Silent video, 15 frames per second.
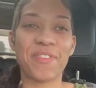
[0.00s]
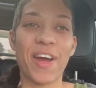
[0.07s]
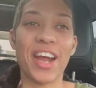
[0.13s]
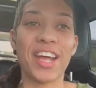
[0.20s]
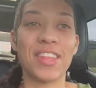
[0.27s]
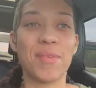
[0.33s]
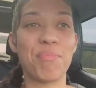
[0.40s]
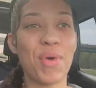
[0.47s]

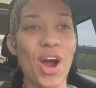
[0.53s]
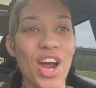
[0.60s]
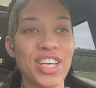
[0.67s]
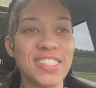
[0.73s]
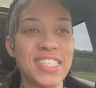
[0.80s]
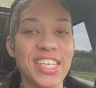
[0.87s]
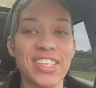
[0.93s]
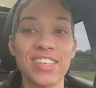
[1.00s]
Friday the
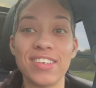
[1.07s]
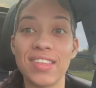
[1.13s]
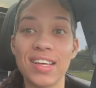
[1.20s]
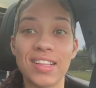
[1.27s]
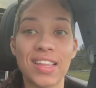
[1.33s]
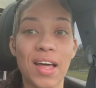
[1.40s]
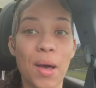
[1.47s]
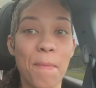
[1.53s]
bartender, the
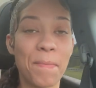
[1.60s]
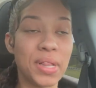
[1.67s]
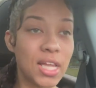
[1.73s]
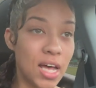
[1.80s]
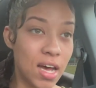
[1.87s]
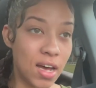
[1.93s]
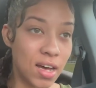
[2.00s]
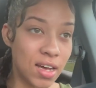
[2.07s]
club
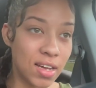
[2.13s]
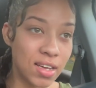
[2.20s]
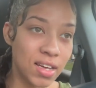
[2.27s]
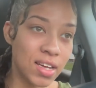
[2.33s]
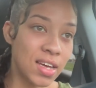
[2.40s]
plug.